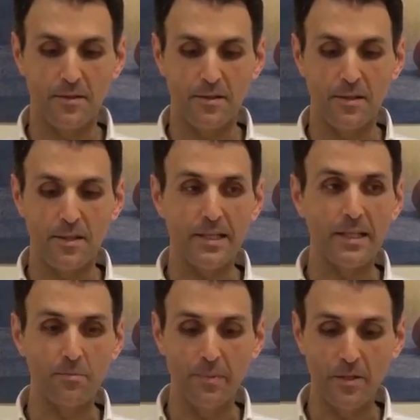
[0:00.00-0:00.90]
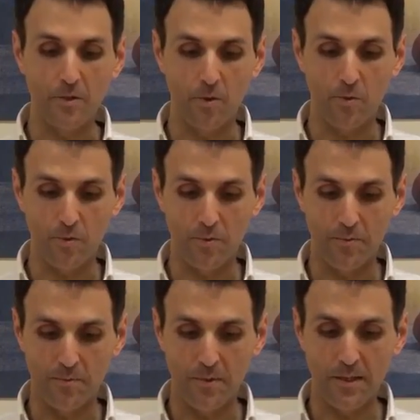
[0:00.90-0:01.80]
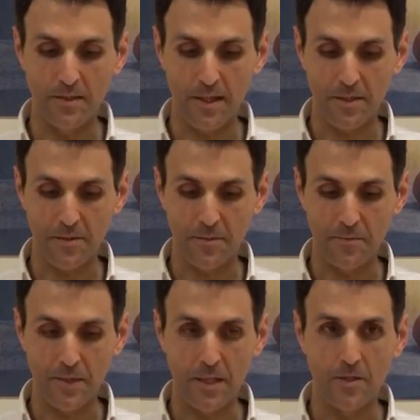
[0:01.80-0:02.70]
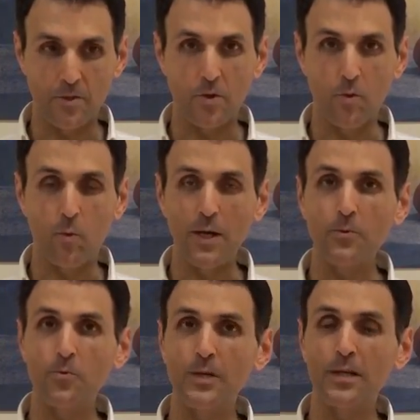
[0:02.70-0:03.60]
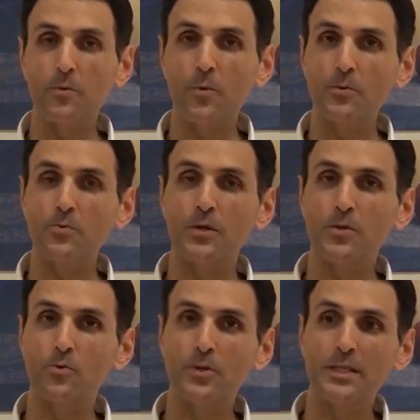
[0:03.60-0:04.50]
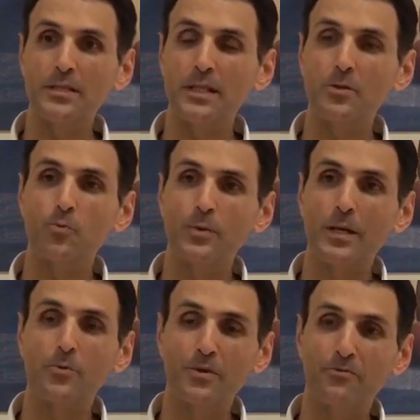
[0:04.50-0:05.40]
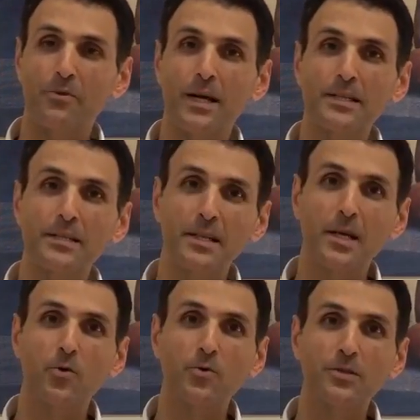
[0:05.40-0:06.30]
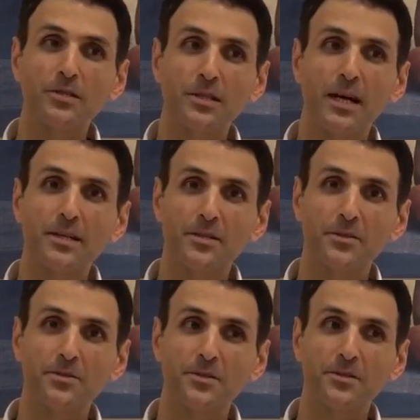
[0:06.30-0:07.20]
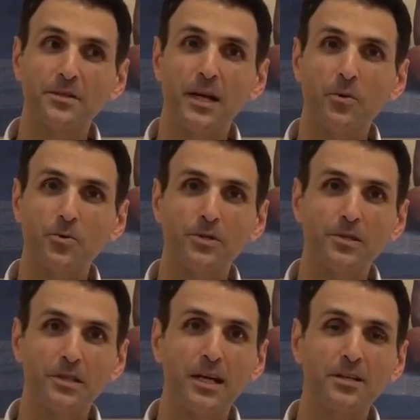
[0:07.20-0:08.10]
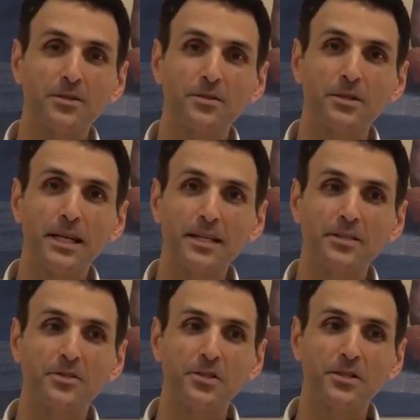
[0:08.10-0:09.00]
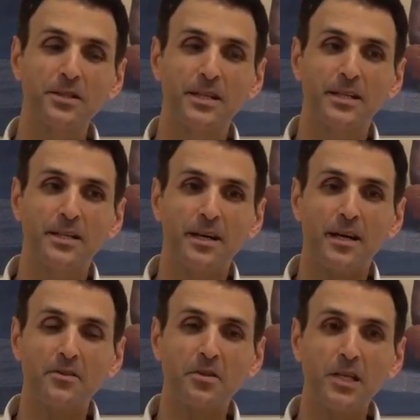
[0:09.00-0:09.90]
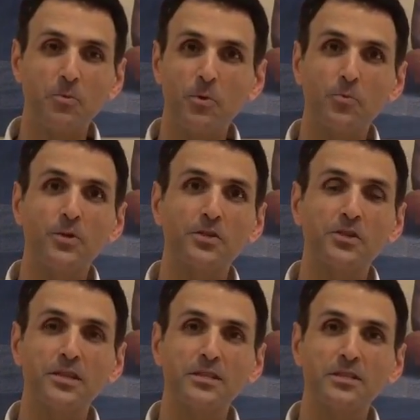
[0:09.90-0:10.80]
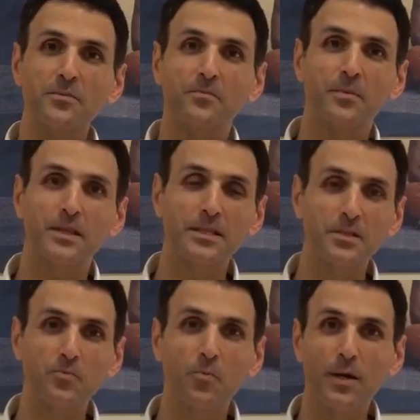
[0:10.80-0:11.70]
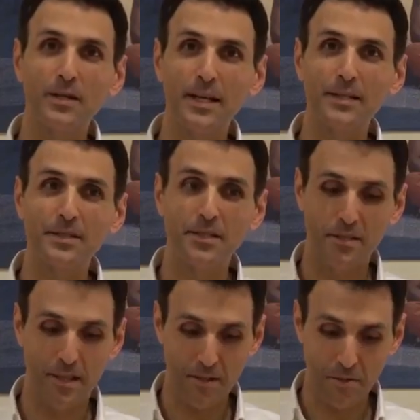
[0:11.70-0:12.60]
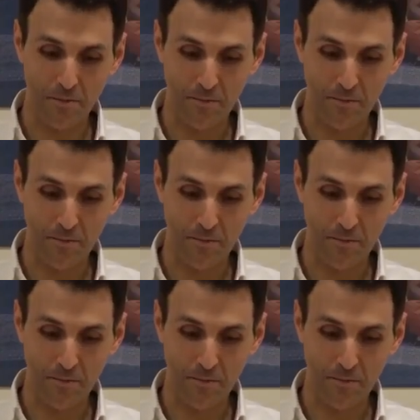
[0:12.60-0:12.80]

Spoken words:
there can be no desire. So what we are doing is that we are refining our desires, our desire energy, until we reach this one last desire.